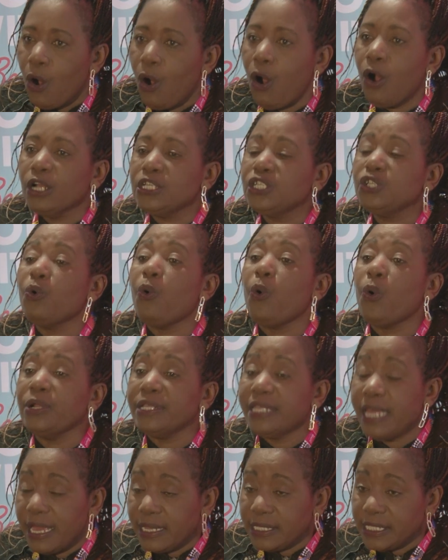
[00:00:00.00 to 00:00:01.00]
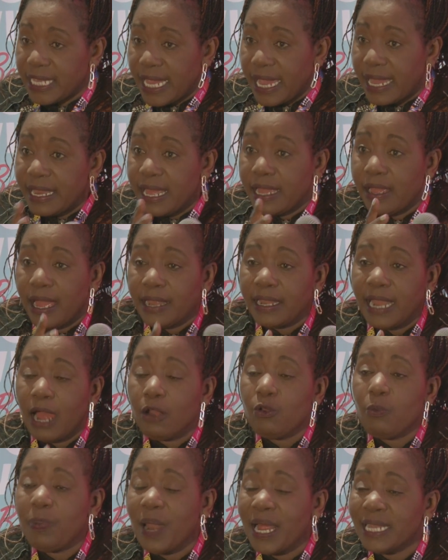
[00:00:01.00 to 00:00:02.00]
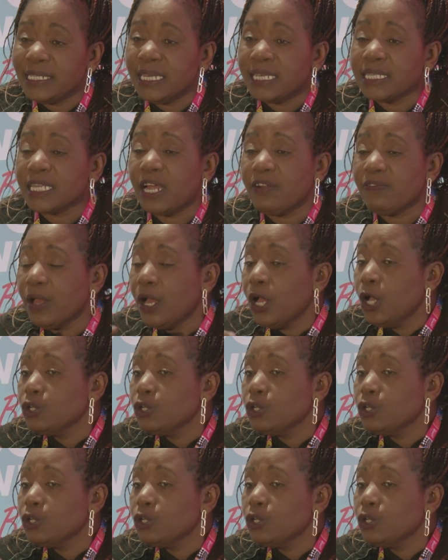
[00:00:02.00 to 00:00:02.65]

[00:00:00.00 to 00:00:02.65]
or she had an alu plant herself,